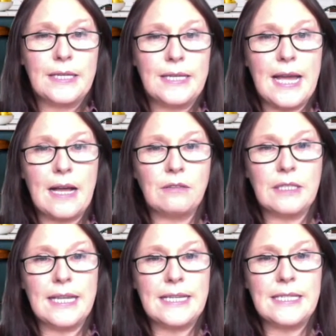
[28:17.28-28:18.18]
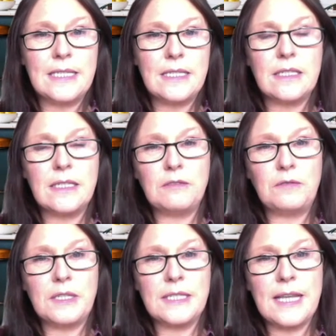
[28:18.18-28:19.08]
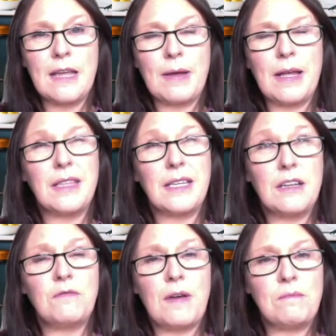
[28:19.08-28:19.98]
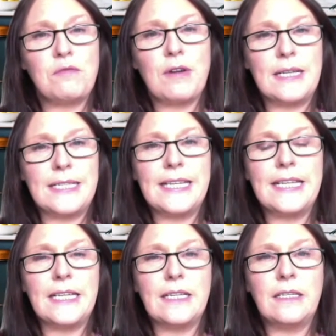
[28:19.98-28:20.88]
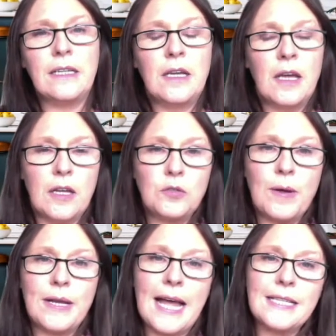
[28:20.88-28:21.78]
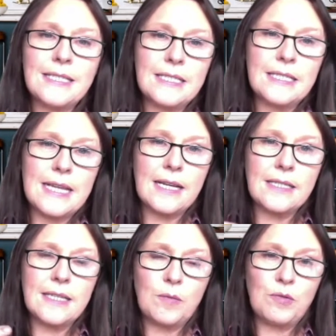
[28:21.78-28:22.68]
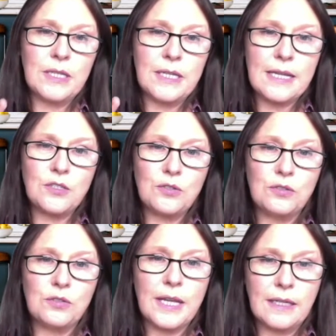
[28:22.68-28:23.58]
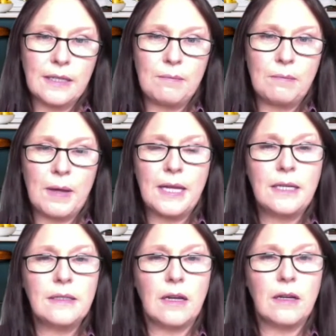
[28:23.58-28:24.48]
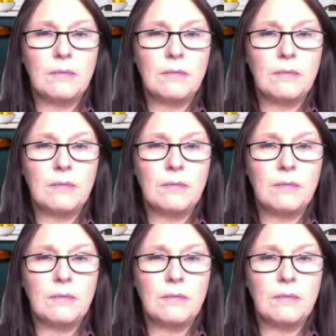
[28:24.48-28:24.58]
Now, the latest study, the figures came out, I think, November 18, is when Ant and Dec did the Britain Get Talking campaign on